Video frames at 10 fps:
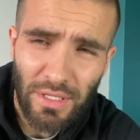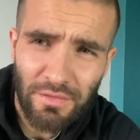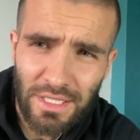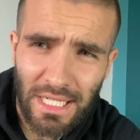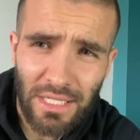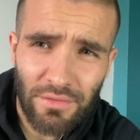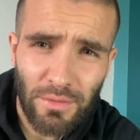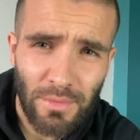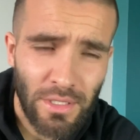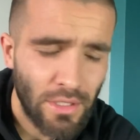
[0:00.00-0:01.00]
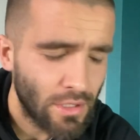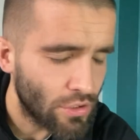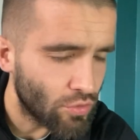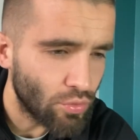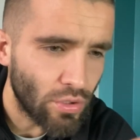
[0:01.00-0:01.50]
If you're scared of them,
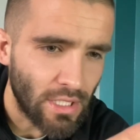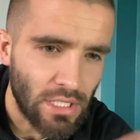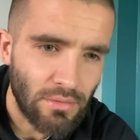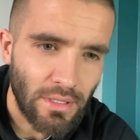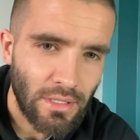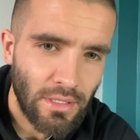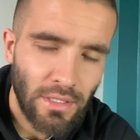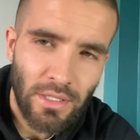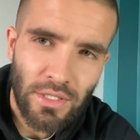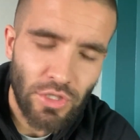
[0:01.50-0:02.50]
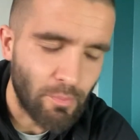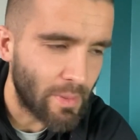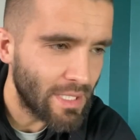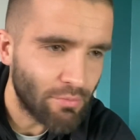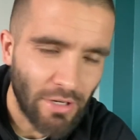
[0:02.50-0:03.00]
just walk into it. Just
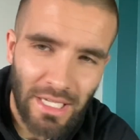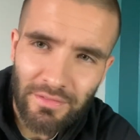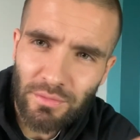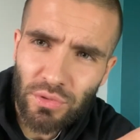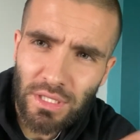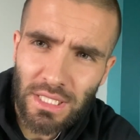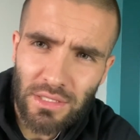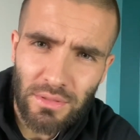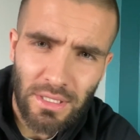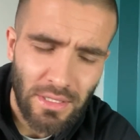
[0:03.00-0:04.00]
be brave and walk into it.